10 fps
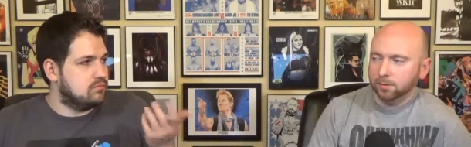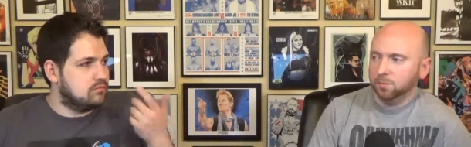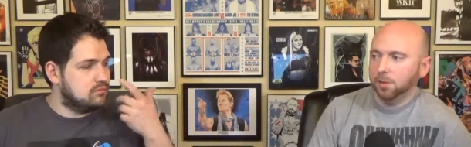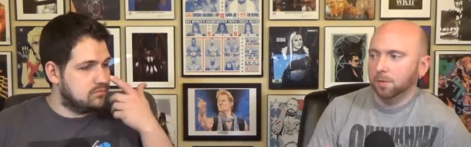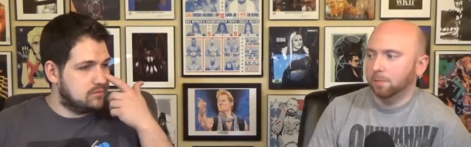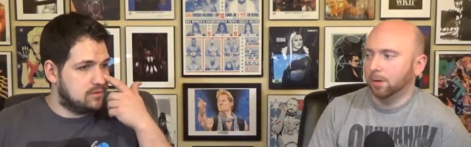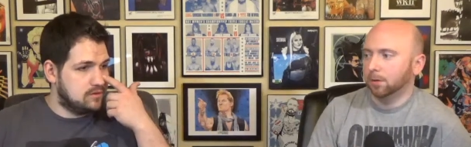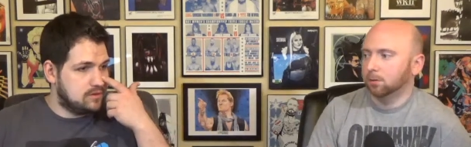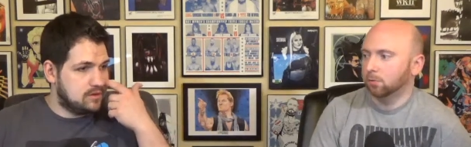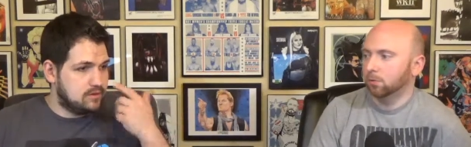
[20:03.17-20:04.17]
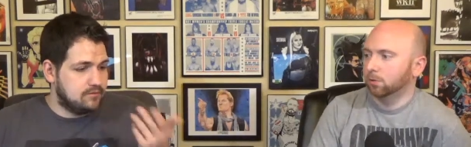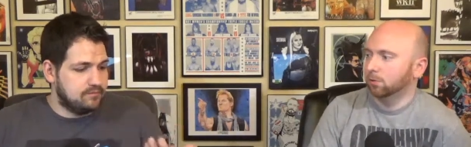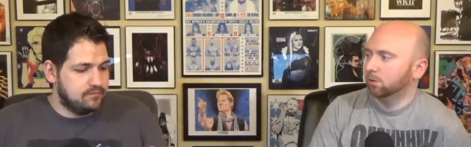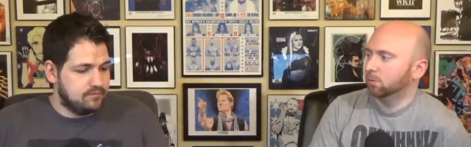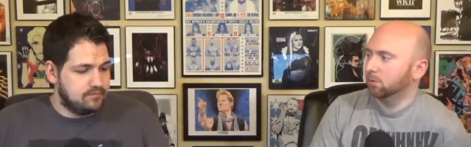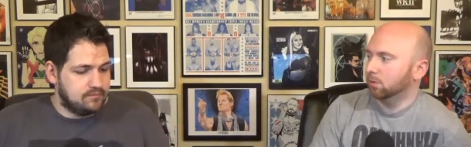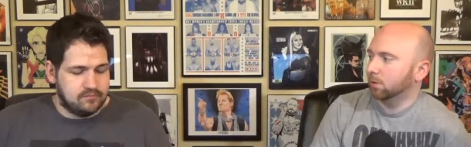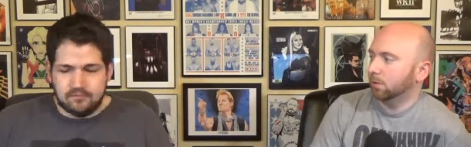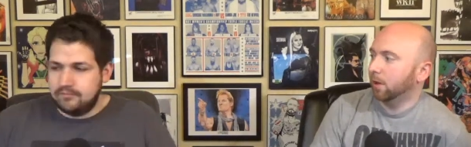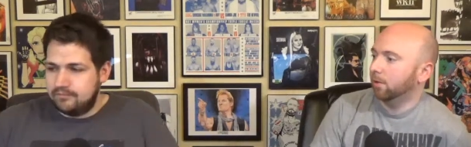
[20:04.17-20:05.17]
Speaker 1: that's been the biggest criticism is
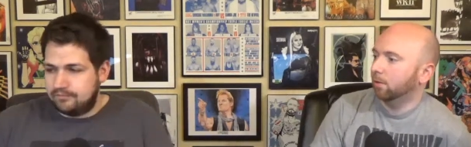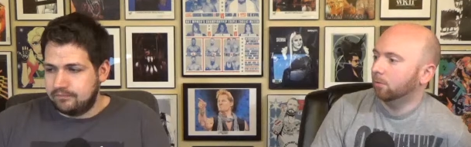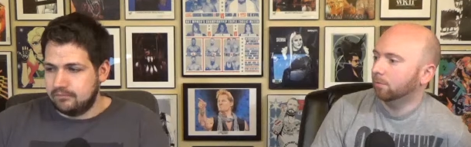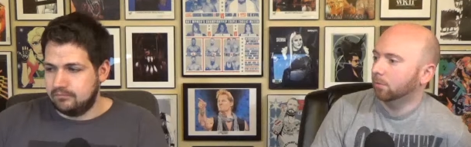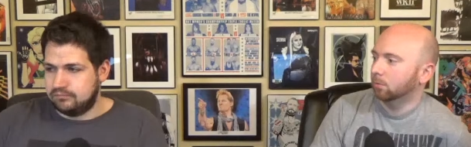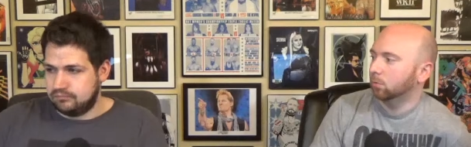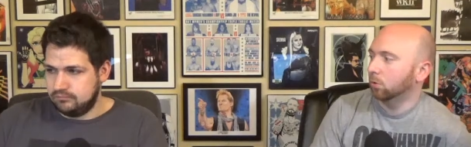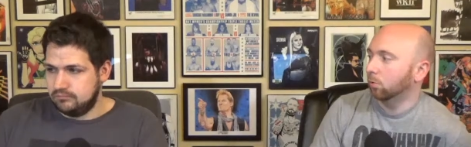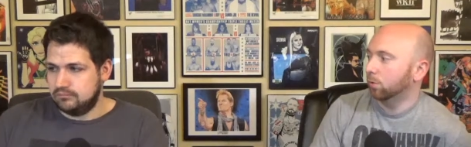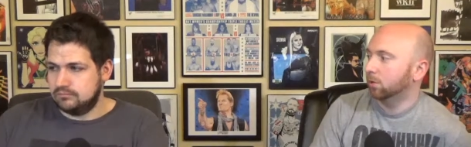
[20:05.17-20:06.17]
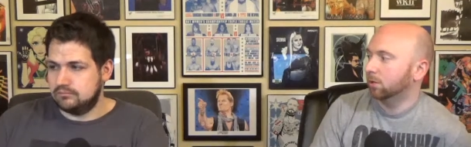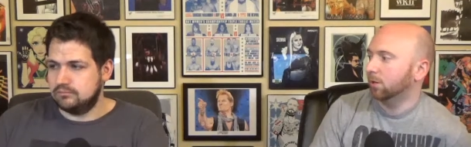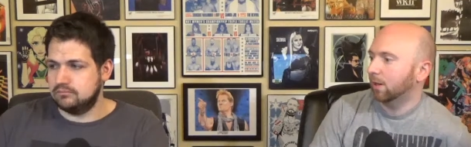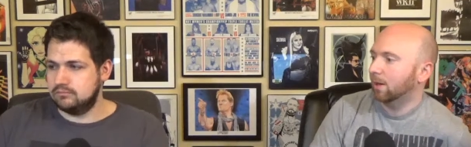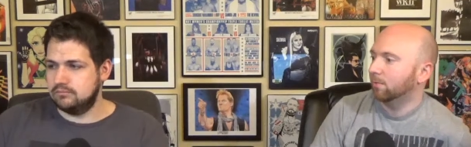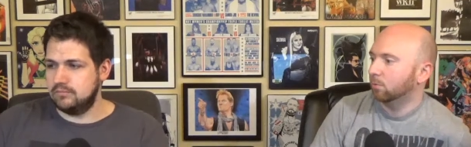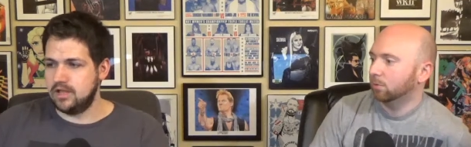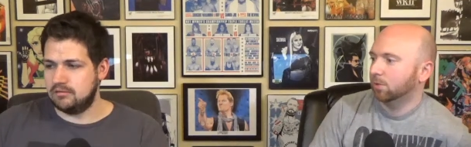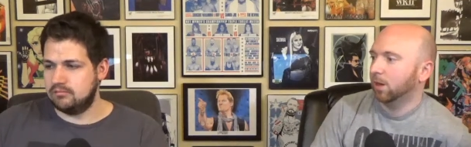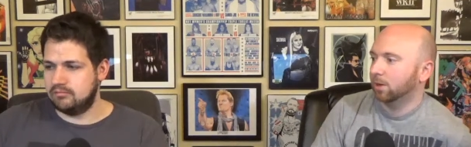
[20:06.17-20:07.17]
the title. There was no reason to have it. Yeah.
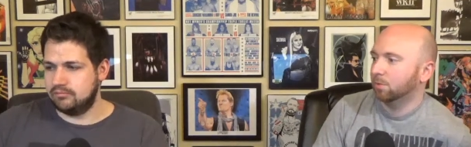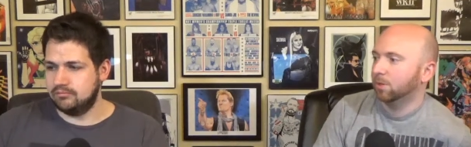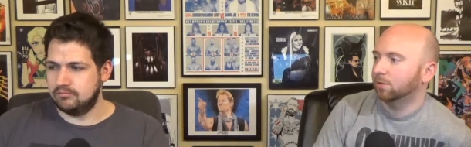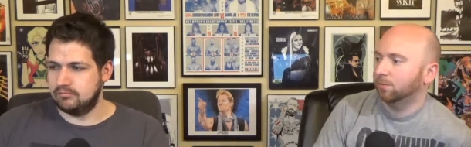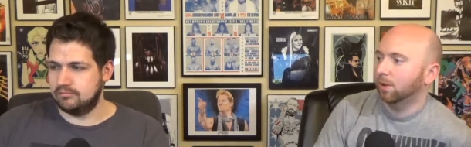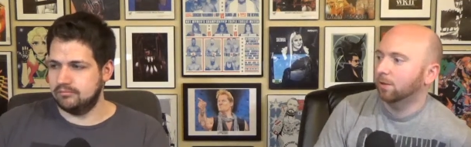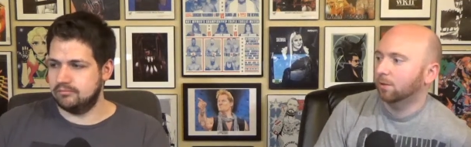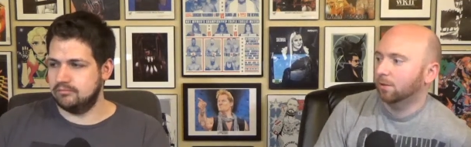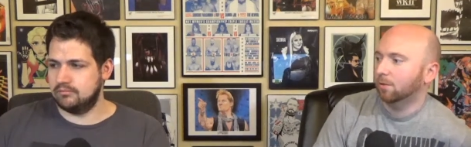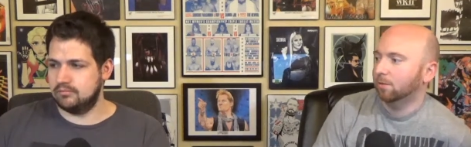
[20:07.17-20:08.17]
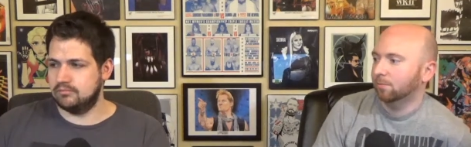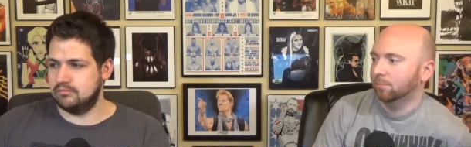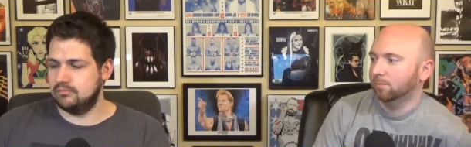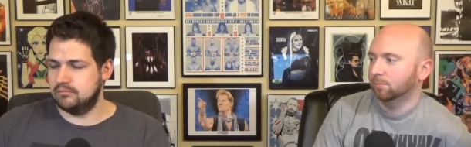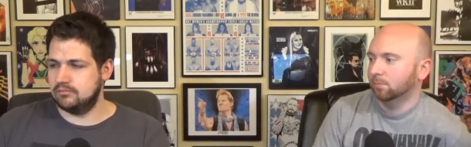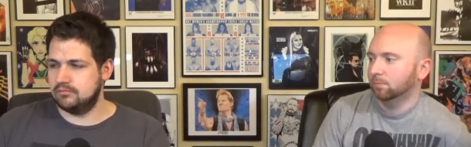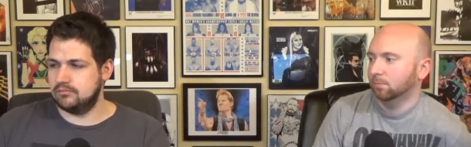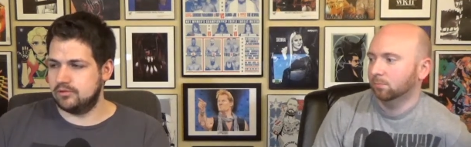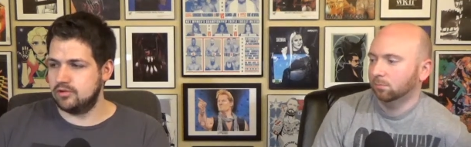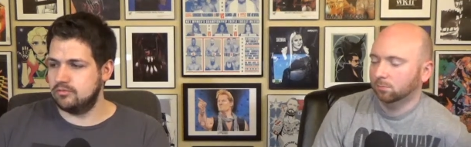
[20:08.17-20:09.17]
It's not going to be defended, it,
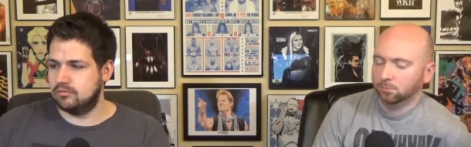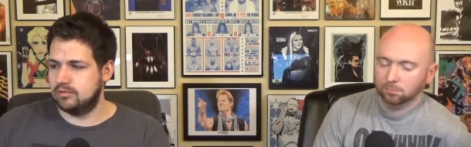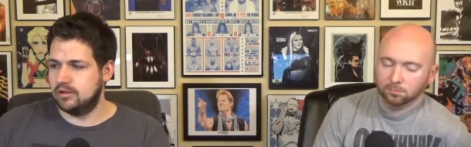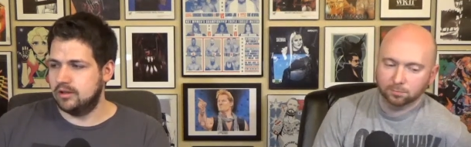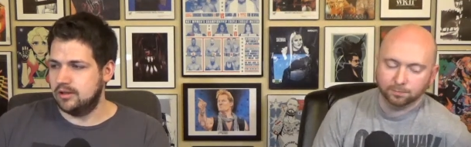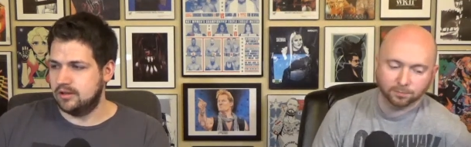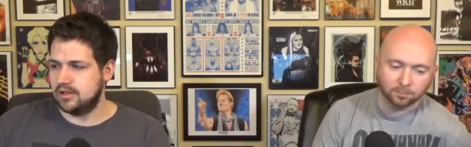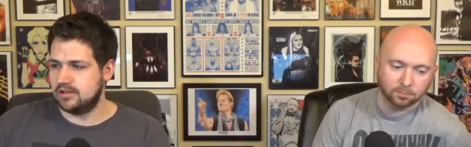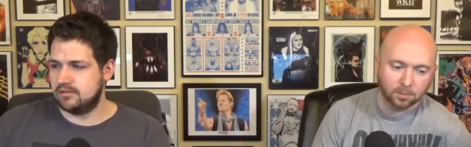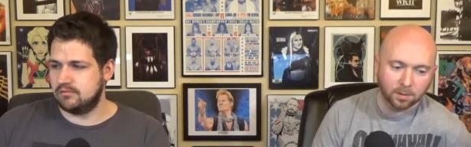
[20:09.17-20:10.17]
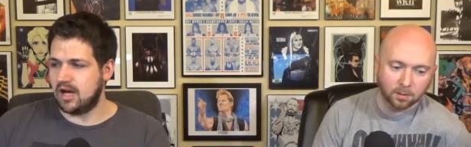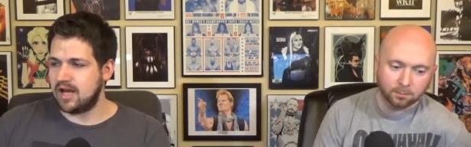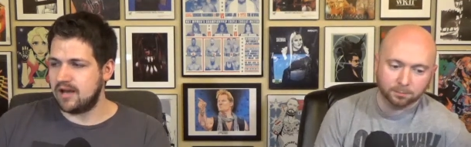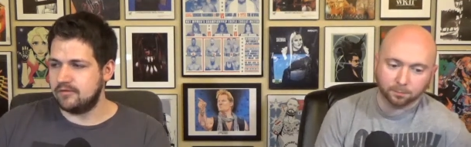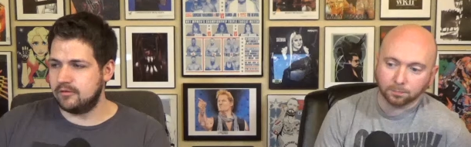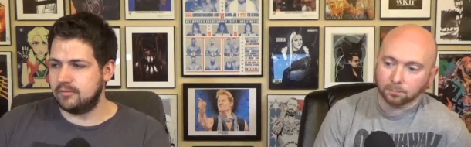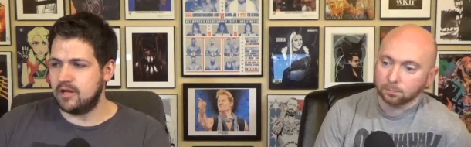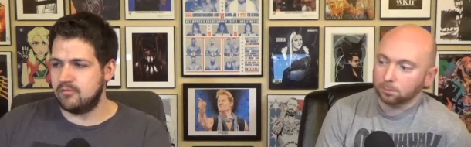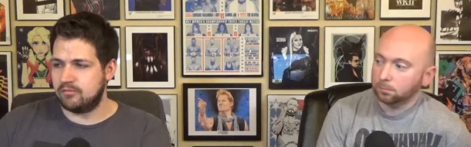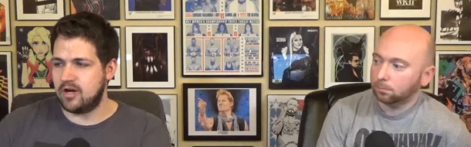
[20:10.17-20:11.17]
Speaker 2: sure, because I have no
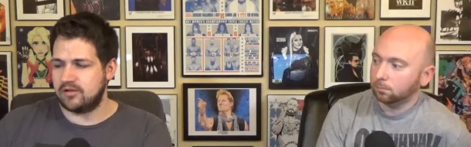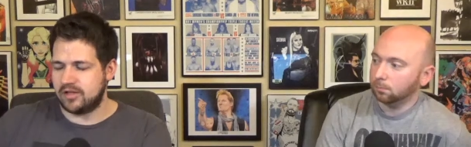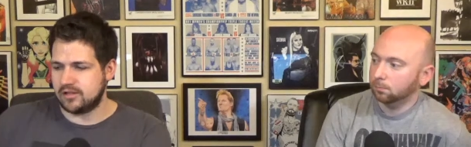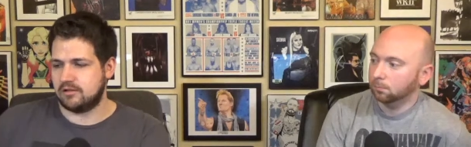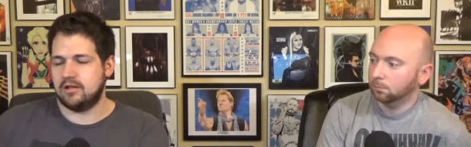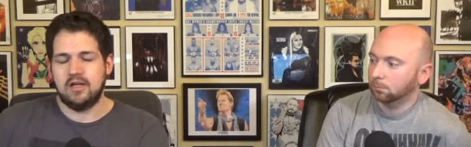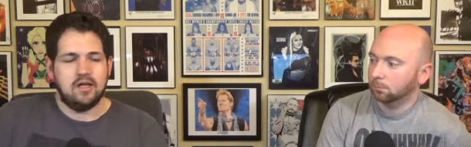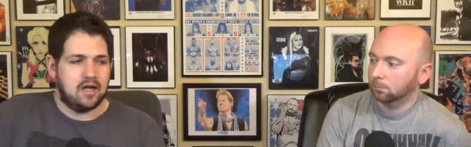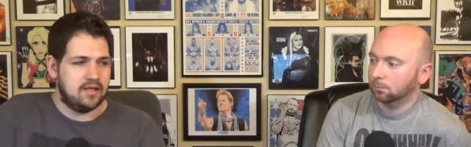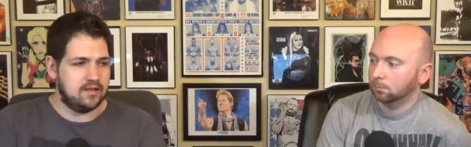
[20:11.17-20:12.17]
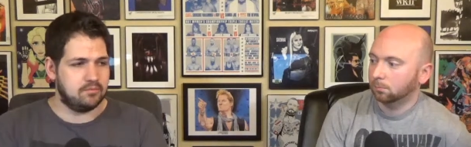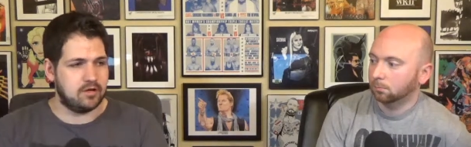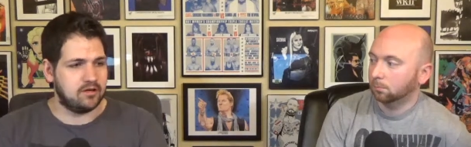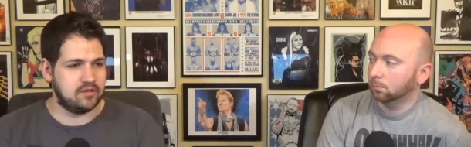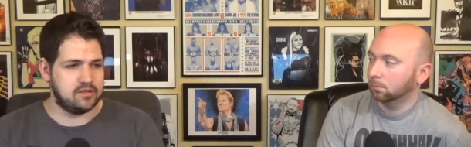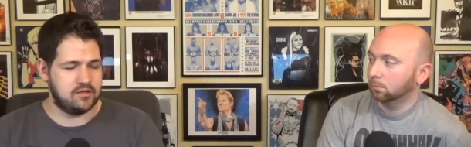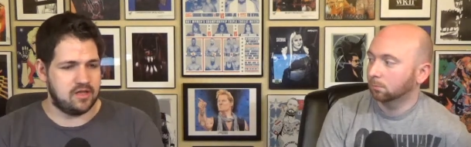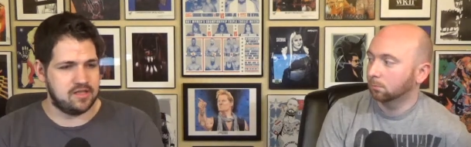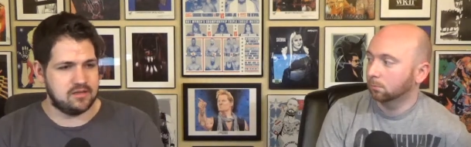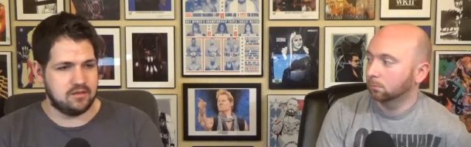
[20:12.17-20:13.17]
problem Brock Lesnar. I think Brock Lesnar
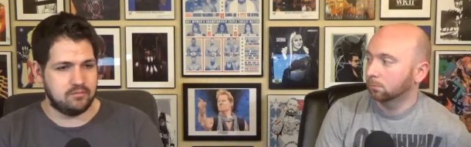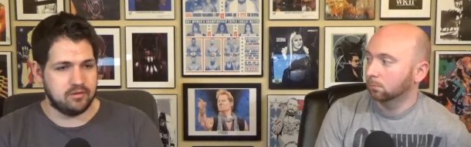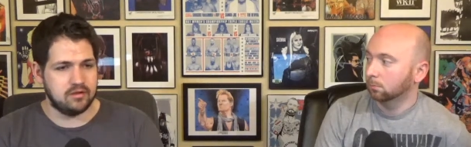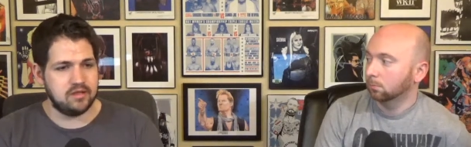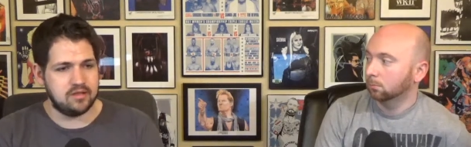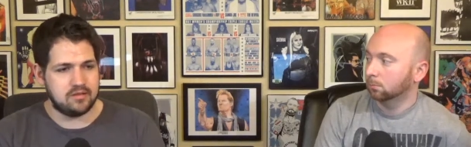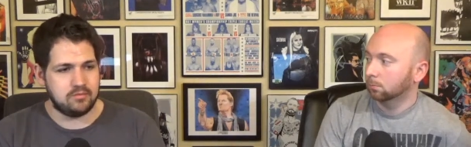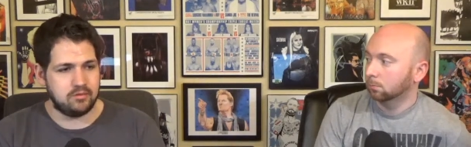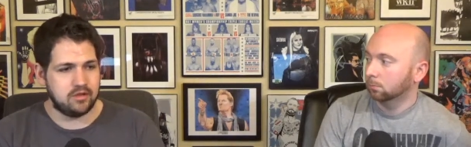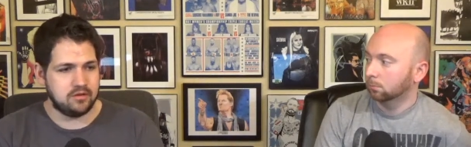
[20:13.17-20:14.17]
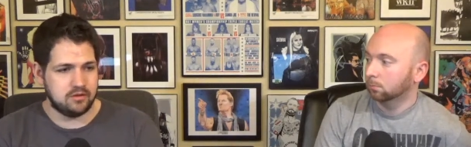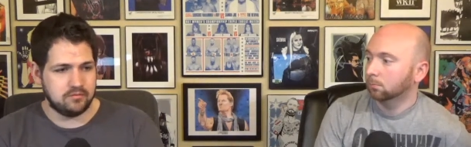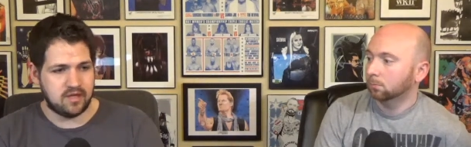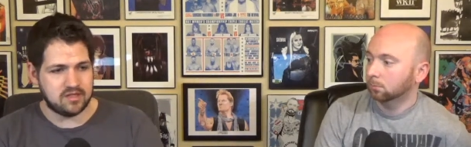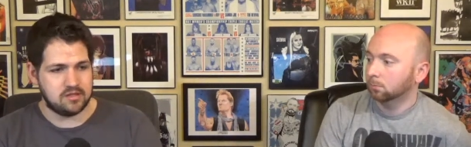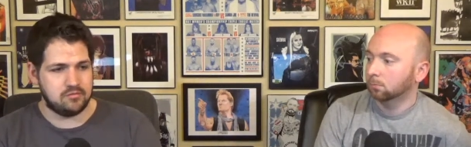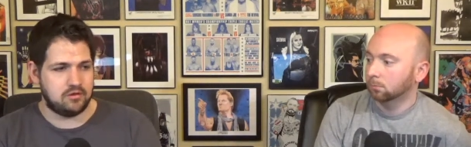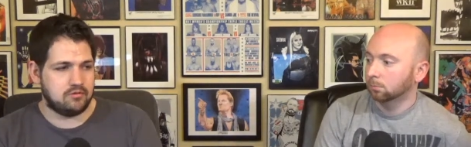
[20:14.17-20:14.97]
has the ability to put on good matches with